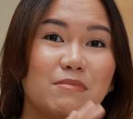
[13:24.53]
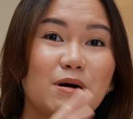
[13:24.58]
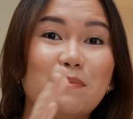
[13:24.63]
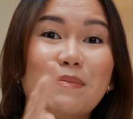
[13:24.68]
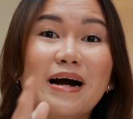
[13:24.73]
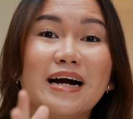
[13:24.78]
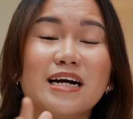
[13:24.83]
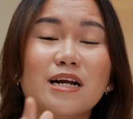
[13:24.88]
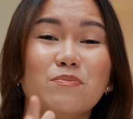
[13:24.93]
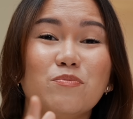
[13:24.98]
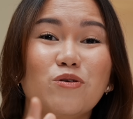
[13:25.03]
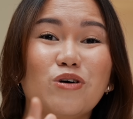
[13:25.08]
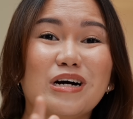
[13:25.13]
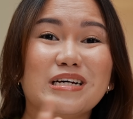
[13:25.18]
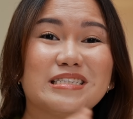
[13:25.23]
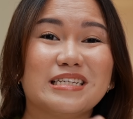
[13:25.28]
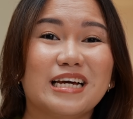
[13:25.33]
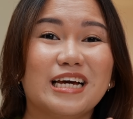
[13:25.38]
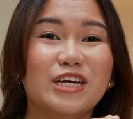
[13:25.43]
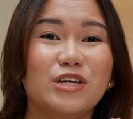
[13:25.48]
Mabagal po
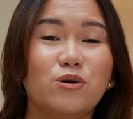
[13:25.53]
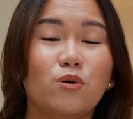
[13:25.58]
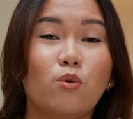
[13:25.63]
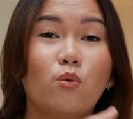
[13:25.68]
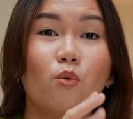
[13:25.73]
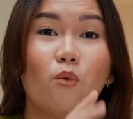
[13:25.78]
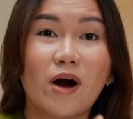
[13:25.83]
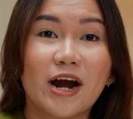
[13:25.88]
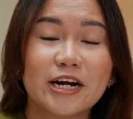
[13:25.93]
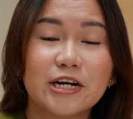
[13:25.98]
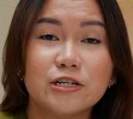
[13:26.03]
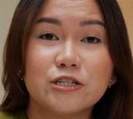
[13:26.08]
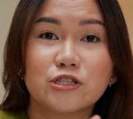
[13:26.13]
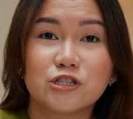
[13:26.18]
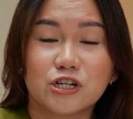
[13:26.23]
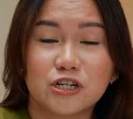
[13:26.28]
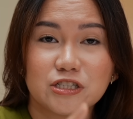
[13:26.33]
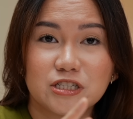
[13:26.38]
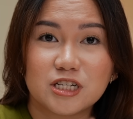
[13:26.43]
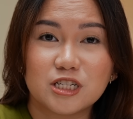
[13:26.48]
kasi yung wired
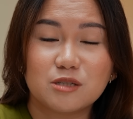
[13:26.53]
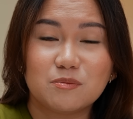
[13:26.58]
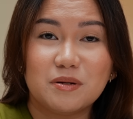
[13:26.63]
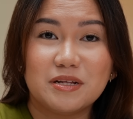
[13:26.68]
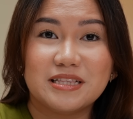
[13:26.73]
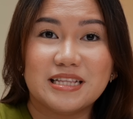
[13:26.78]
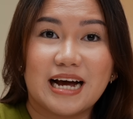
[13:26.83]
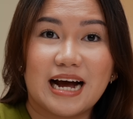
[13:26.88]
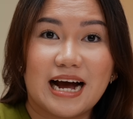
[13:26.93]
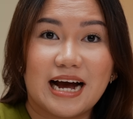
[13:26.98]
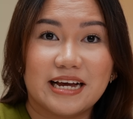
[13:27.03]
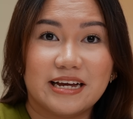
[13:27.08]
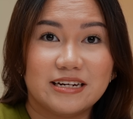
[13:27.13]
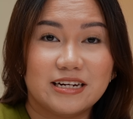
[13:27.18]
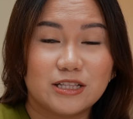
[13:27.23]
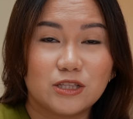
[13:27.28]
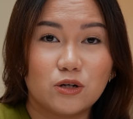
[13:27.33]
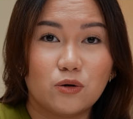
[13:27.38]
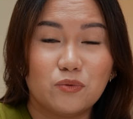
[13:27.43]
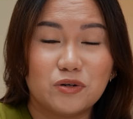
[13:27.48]
charging speed na kaya
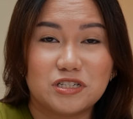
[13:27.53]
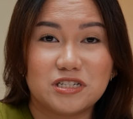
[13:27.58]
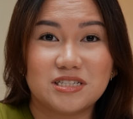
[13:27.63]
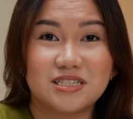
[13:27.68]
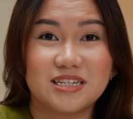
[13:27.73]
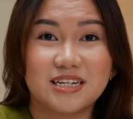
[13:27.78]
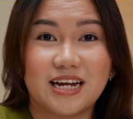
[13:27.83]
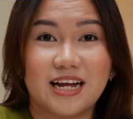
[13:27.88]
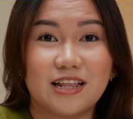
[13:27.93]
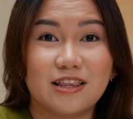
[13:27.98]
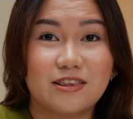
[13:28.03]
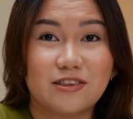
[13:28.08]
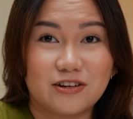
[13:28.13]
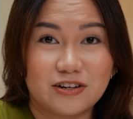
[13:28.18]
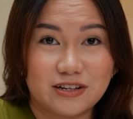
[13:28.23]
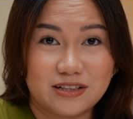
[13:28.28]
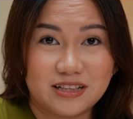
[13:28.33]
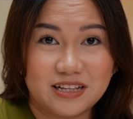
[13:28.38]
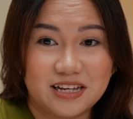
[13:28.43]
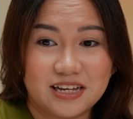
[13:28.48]
nito, which is again
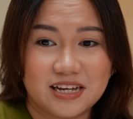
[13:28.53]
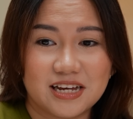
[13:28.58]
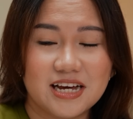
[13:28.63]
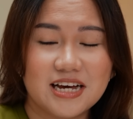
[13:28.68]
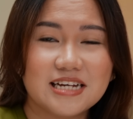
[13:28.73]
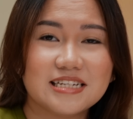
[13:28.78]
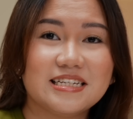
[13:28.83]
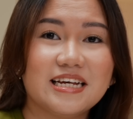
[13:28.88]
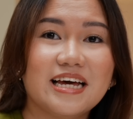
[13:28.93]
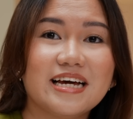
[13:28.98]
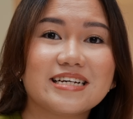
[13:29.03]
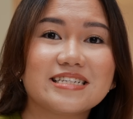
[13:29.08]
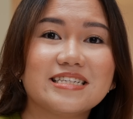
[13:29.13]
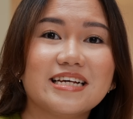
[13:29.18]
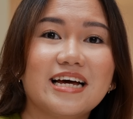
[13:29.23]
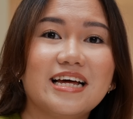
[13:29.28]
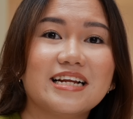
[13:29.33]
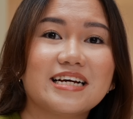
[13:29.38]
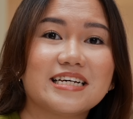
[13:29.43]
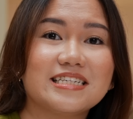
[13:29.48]
30. Sa
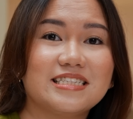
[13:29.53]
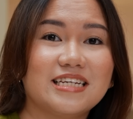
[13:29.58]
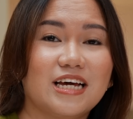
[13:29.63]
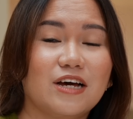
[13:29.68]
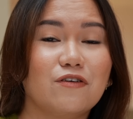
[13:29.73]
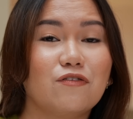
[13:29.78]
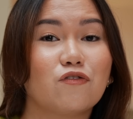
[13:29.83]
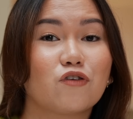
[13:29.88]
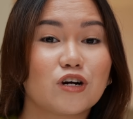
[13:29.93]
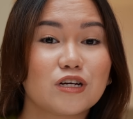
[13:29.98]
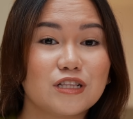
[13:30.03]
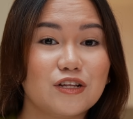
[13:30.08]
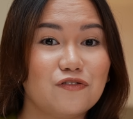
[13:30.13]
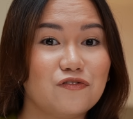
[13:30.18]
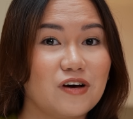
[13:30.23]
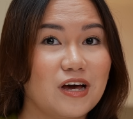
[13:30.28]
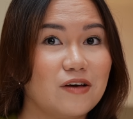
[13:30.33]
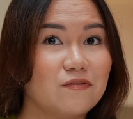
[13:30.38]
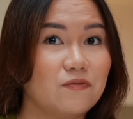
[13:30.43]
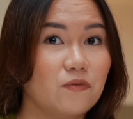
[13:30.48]
XL kasi,
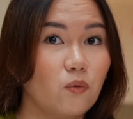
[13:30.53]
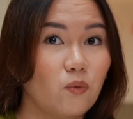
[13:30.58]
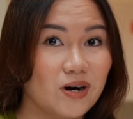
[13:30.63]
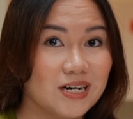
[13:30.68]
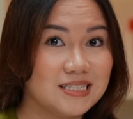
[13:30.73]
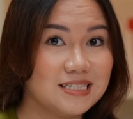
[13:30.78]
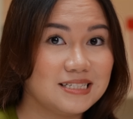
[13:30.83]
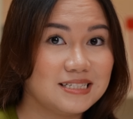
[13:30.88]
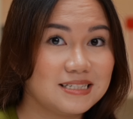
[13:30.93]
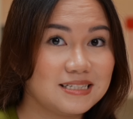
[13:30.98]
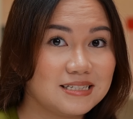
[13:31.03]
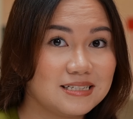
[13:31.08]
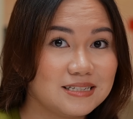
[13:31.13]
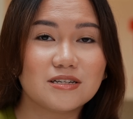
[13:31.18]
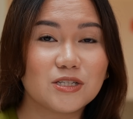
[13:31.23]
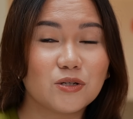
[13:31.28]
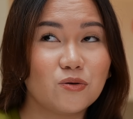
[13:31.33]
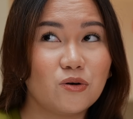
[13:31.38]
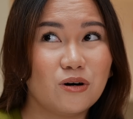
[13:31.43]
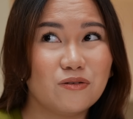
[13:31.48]
45 watts.
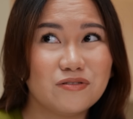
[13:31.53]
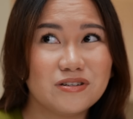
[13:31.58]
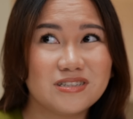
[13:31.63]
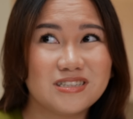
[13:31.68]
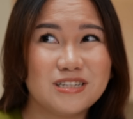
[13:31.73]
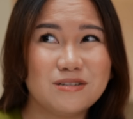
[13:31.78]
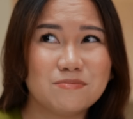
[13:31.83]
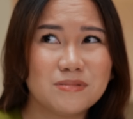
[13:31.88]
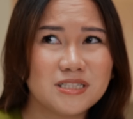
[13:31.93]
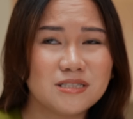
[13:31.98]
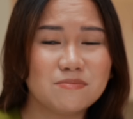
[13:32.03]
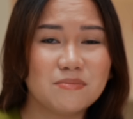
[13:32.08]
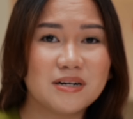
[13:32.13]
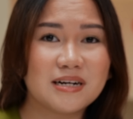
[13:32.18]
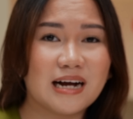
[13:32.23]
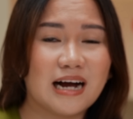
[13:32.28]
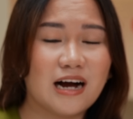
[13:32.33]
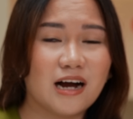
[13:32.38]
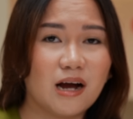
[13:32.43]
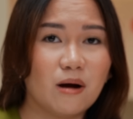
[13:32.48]
So obviously, mas
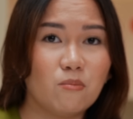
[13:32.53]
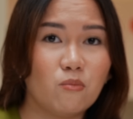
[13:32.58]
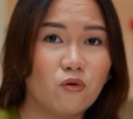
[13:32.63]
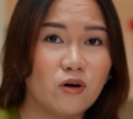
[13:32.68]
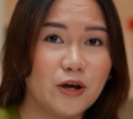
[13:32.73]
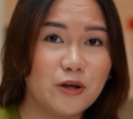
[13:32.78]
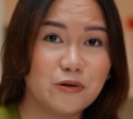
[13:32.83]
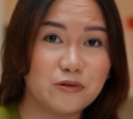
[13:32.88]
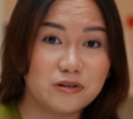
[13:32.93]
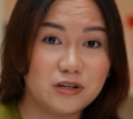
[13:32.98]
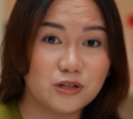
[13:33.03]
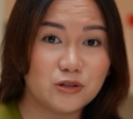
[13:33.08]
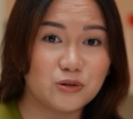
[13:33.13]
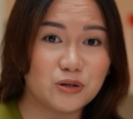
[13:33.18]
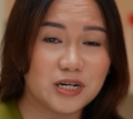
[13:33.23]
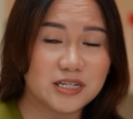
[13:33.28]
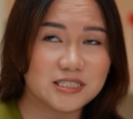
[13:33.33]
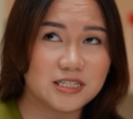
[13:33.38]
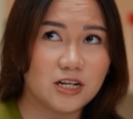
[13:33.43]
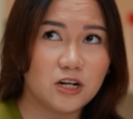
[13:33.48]
magaang ang buhay nyo dito
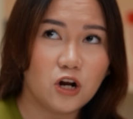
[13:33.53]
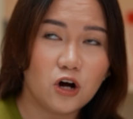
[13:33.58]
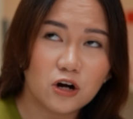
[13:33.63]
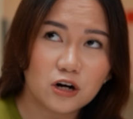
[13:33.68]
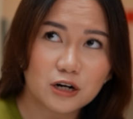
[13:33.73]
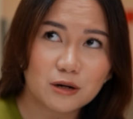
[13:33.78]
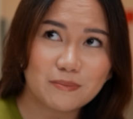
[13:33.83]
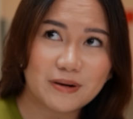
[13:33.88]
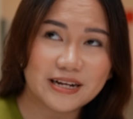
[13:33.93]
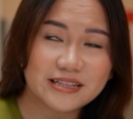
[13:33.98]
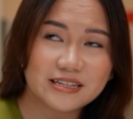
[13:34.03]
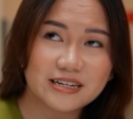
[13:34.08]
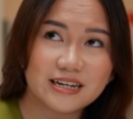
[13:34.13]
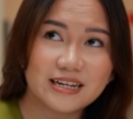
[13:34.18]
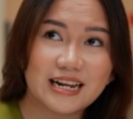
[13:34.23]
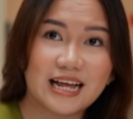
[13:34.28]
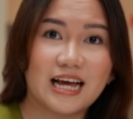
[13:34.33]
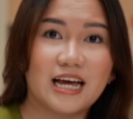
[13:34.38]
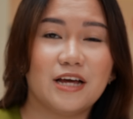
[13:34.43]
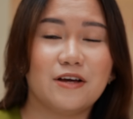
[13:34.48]
kasi longer battery
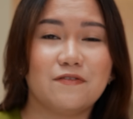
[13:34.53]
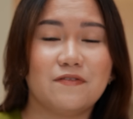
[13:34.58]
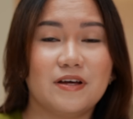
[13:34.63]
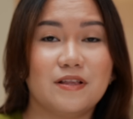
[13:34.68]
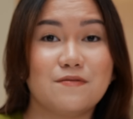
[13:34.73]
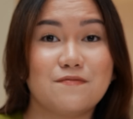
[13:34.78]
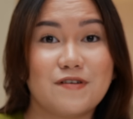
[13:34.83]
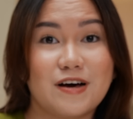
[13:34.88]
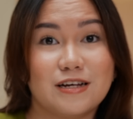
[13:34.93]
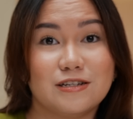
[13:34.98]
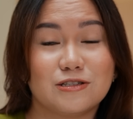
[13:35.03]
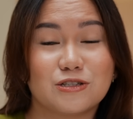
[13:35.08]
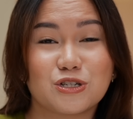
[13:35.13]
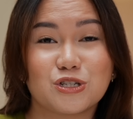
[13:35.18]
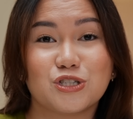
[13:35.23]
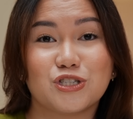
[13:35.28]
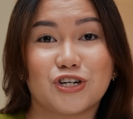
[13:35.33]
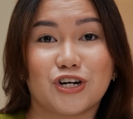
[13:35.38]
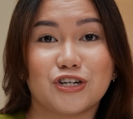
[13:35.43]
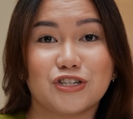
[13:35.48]
life and faster
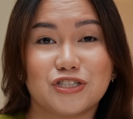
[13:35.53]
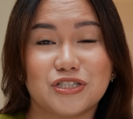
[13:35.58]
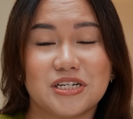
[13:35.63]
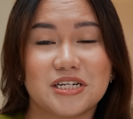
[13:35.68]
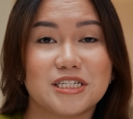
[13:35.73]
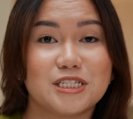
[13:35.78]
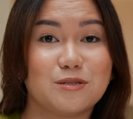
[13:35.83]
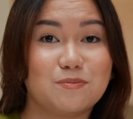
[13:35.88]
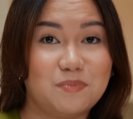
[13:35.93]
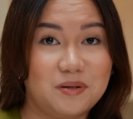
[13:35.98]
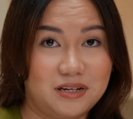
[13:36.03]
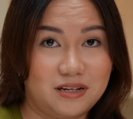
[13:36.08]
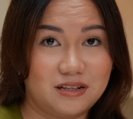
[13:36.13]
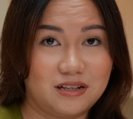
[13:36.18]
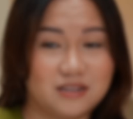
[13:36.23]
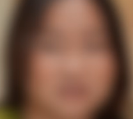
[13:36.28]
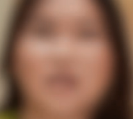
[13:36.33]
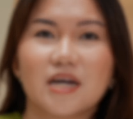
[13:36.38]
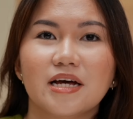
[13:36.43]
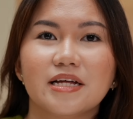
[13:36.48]
charging speed.
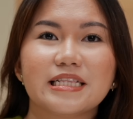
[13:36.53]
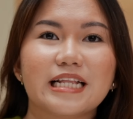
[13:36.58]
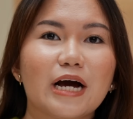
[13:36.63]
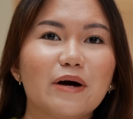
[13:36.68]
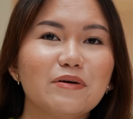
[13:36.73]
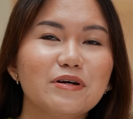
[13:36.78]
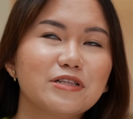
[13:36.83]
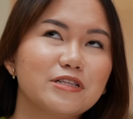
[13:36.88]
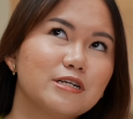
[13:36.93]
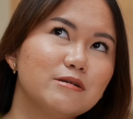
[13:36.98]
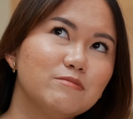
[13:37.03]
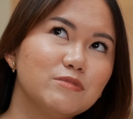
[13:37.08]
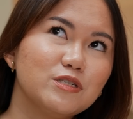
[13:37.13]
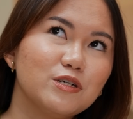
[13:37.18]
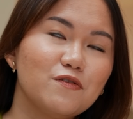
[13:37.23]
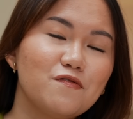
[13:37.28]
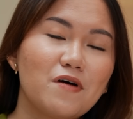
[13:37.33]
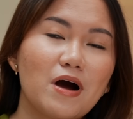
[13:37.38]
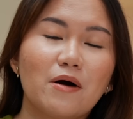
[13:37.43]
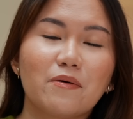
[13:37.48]
Now, in terms
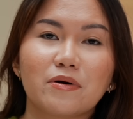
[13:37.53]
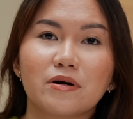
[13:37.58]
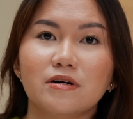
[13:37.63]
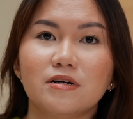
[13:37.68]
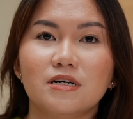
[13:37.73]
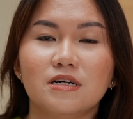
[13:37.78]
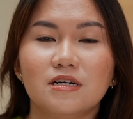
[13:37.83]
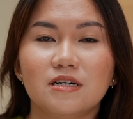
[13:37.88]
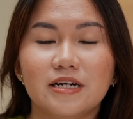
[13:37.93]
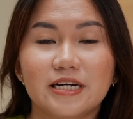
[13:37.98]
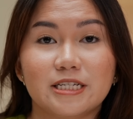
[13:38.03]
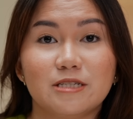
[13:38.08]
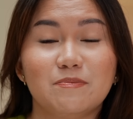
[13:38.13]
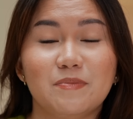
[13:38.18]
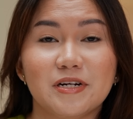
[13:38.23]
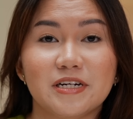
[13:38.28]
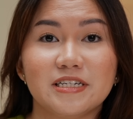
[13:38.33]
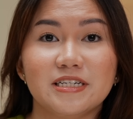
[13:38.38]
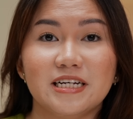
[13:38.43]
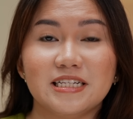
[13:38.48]
of our
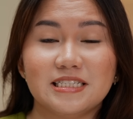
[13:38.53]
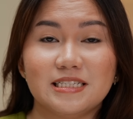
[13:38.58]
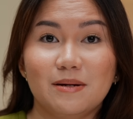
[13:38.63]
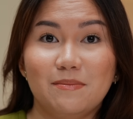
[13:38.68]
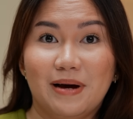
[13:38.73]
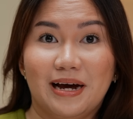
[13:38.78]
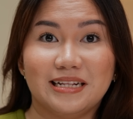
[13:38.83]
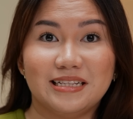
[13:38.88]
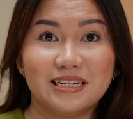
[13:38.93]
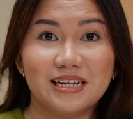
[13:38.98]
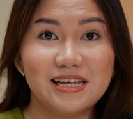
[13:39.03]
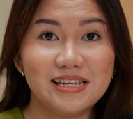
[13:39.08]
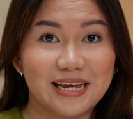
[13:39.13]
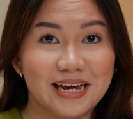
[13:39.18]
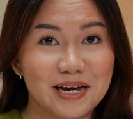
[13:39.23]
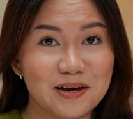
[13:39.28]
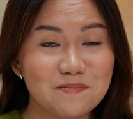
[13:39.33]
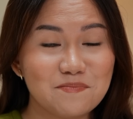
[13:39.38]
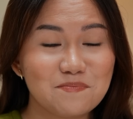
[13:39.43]
experience sa battery niya,